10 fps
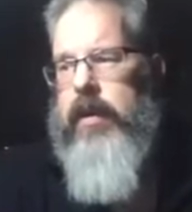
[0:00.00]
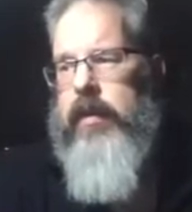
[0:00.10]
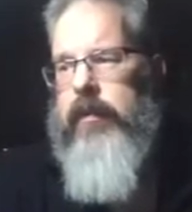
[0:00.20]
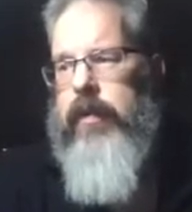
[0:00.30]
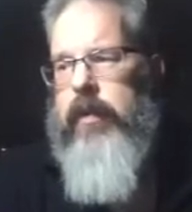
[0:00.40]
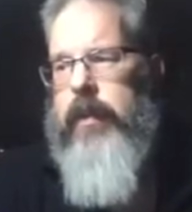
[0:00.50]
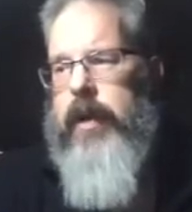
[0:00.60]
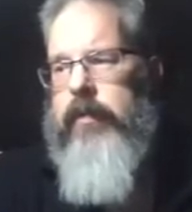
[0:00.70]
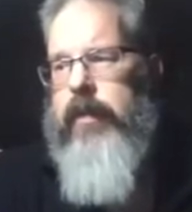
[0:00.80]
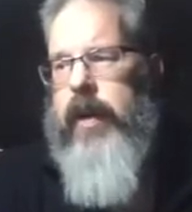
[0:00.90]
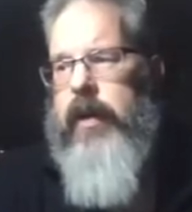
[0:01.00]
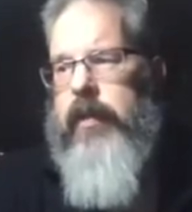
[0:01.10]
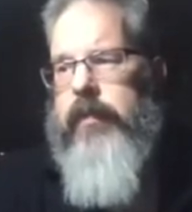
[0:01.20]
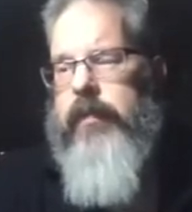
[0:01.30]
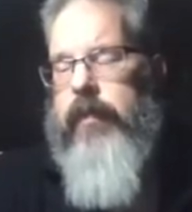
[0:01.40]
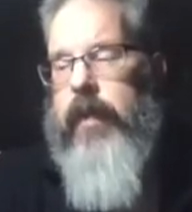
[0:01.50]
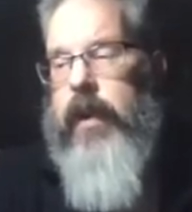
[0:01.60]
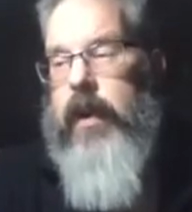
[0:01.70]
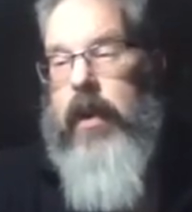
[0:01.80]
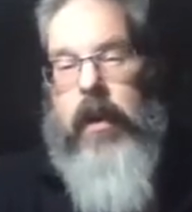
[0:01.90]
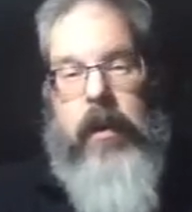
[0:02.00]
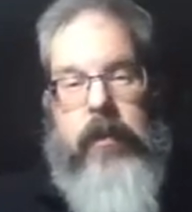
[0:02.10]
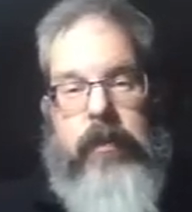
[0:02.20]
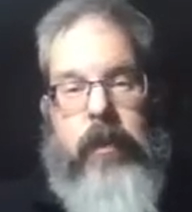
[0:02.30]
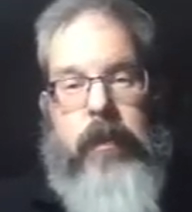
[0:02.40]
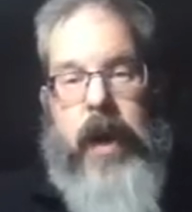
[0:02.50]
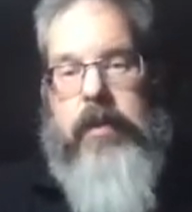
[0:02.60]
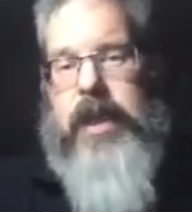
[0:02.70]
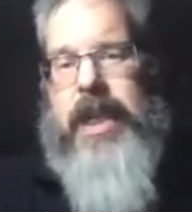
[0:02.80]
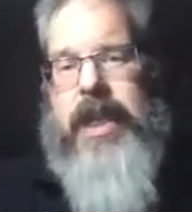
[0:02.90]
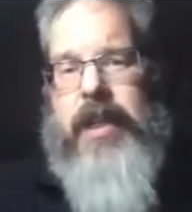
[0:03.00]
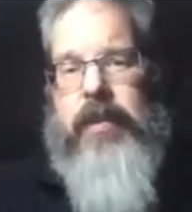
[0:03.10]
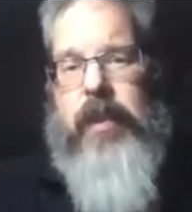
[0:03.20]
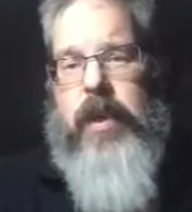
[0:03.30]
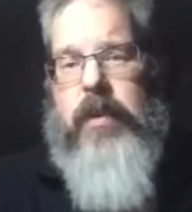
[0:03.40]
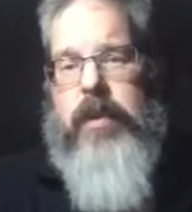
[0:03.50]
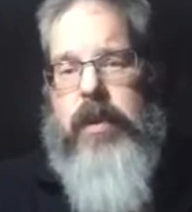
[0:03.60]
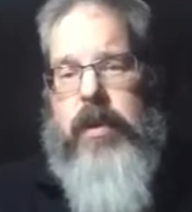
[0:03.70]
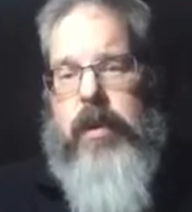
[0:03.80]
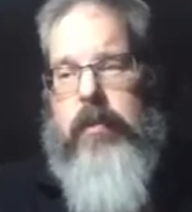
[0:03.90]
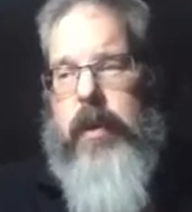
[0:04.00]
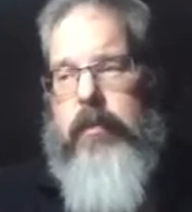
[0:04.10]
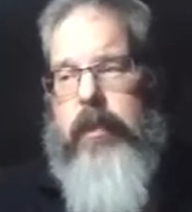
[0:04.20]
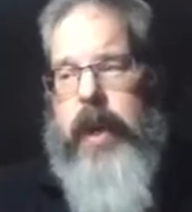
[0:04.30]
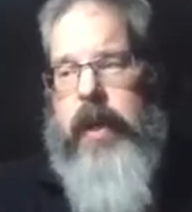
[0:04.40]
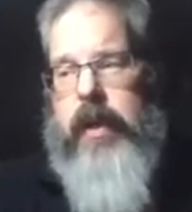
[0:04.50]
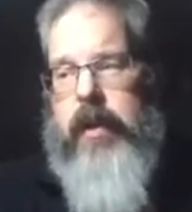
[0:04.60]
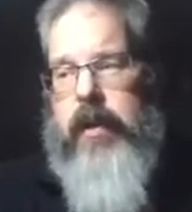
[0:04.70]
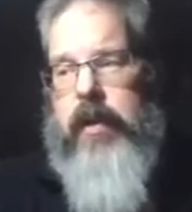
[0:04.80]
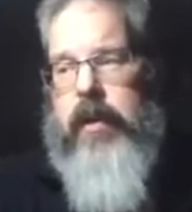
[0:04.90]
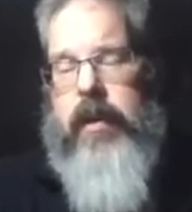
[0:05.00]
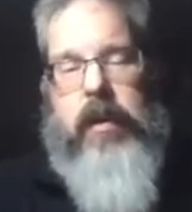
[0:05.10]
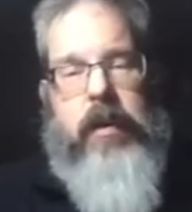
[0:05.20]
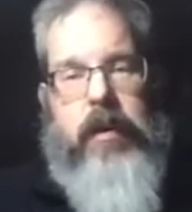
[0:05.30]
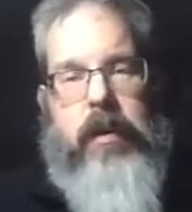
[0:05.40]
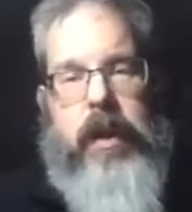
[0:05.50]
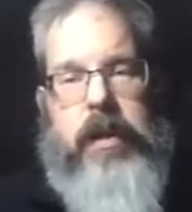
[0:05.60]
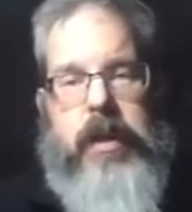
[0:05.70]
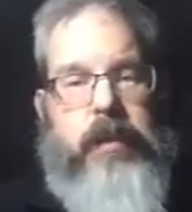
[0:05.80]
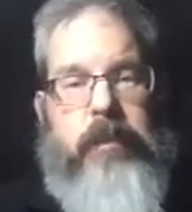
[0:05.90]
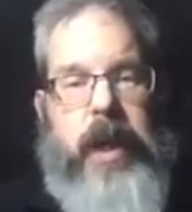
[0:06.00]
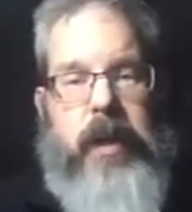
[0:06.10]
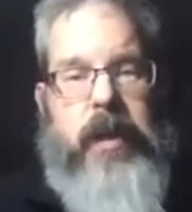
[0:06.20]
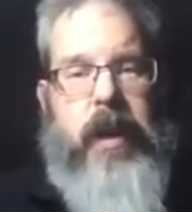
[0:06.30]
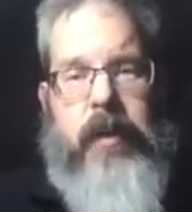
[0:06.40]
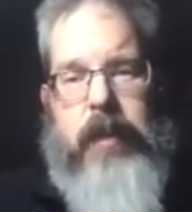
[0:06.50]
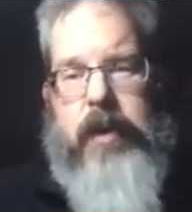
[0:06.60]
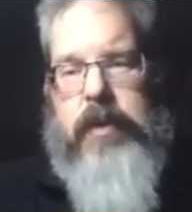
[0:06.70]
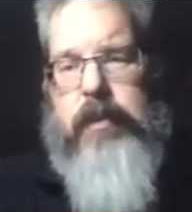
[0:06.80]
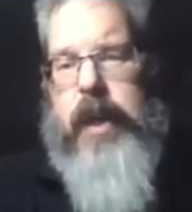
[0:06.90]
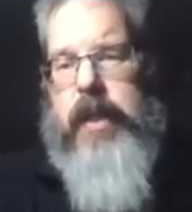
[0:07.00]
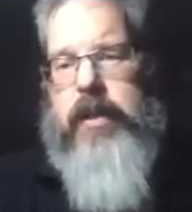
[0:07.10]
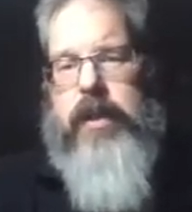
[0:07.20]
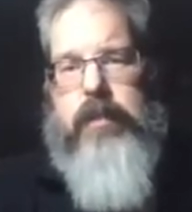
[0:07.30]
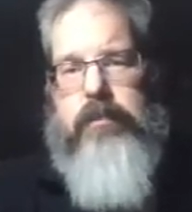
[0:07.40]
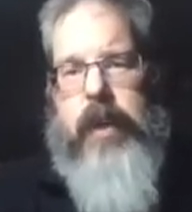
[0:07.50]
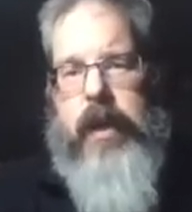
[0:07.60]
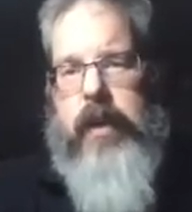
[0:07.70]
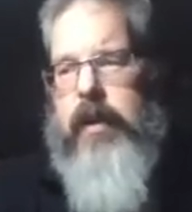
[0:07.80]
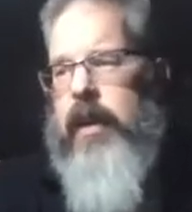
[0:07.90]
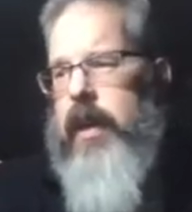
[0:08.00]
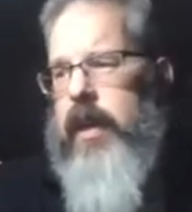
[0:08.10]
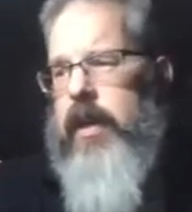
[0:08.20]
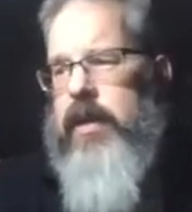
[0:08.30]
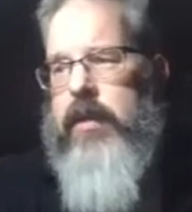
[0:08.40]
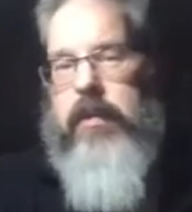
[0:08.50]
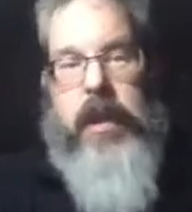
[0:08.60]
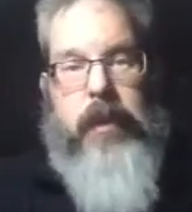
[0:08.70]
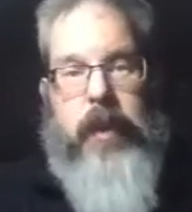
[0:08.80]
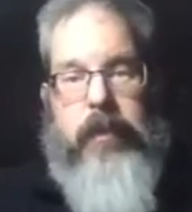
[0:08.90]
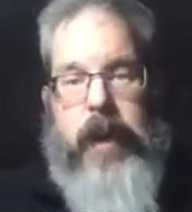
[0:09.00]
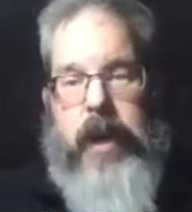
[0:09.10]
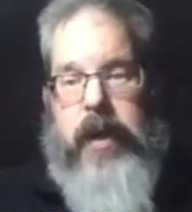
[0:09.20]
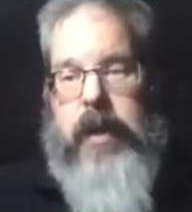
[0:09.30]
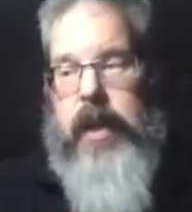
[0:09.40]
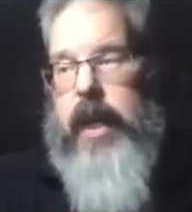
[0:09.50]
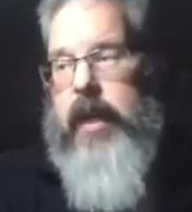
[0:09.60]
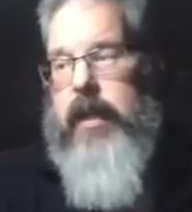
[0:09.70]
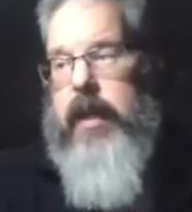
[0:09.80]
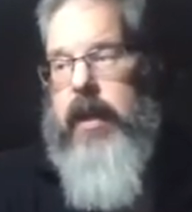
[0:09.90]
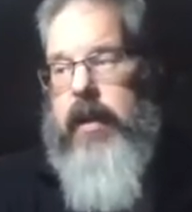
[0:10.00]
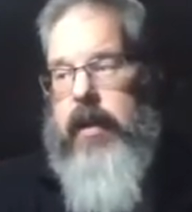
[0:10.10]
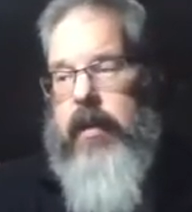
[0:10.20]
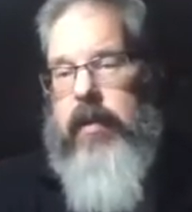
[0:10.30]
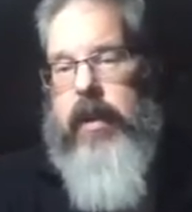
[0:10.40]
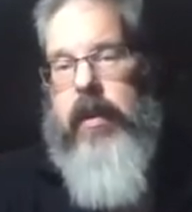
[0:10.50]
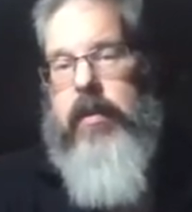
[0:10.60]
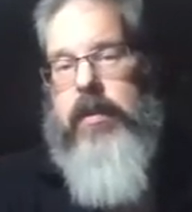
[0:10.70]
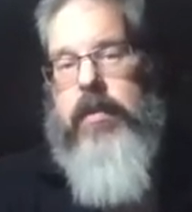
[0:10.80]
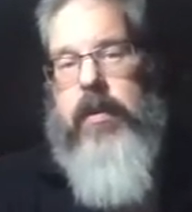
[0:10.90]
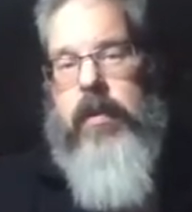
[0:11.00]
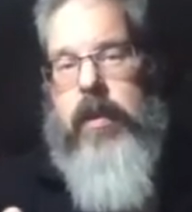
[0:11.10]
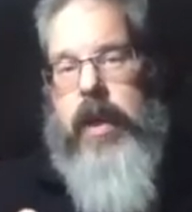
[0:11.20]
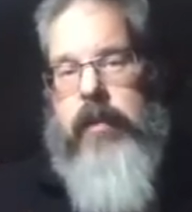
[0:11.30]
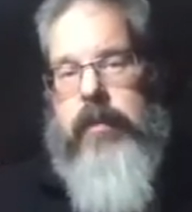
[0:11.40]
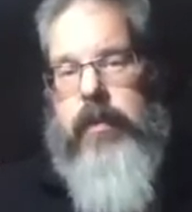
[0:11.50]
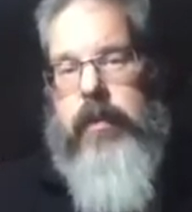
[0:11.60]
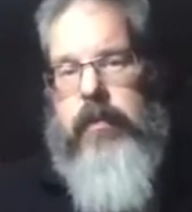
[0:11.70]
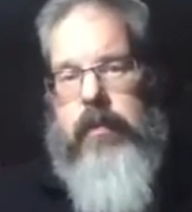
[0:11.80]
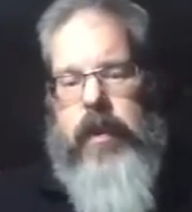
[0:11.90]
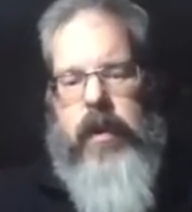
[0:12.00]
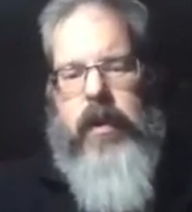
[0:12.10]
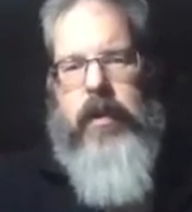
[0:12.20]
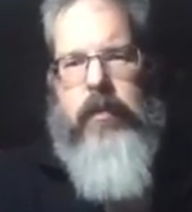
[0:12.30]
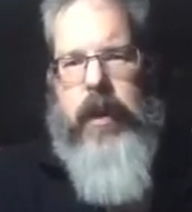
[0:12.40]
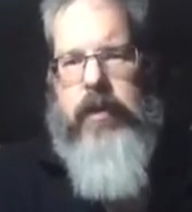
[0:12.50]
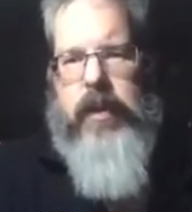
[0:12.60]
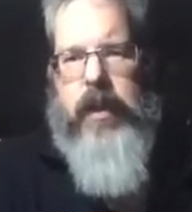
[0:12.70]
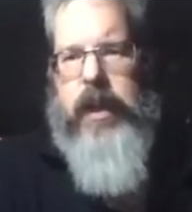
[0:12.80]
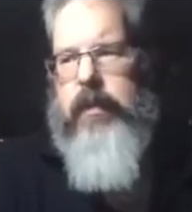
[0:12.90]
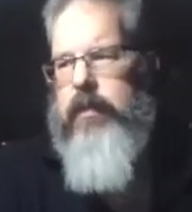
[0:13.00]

for our modifier, for mouse clicks, we use the term button. All right, just button, not mouse button, just button. So double button, and then the usual left mouse click